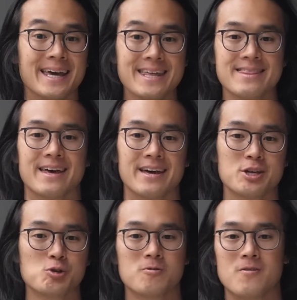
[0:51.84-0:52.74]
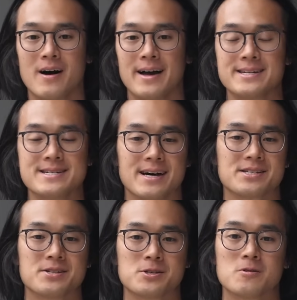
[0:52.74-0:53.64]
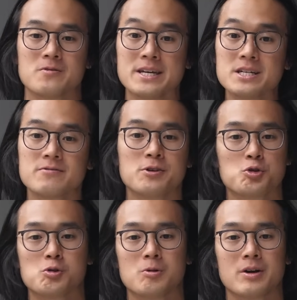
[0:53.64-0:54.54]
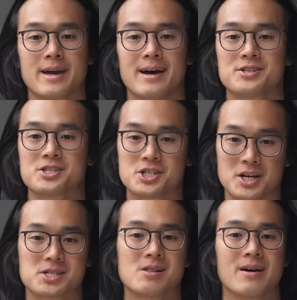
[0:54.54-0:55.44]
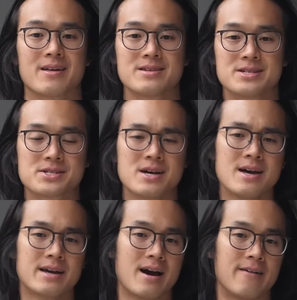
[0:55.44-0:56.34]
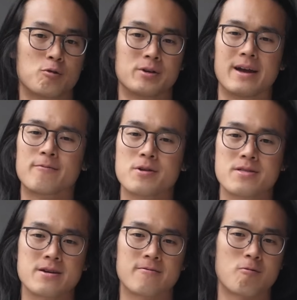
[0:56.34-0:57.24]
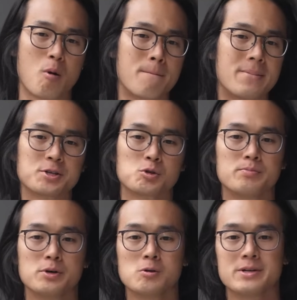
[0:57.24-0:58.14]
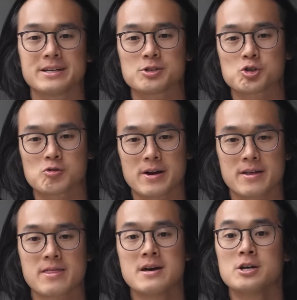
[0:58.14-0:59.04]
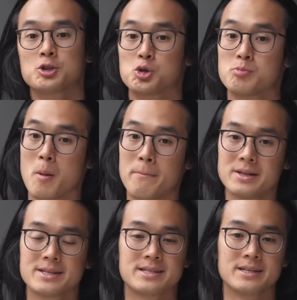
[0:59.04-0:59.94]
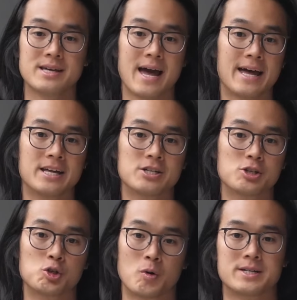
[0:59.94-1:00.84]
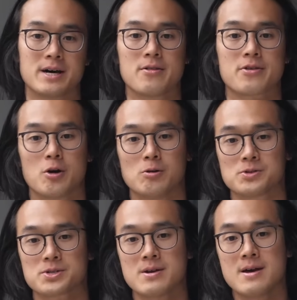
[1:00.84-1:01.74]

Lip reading: In there, you'll find dozens of individual workouts just like this, covering everything from muscle building and strength to mobility and joint health goals.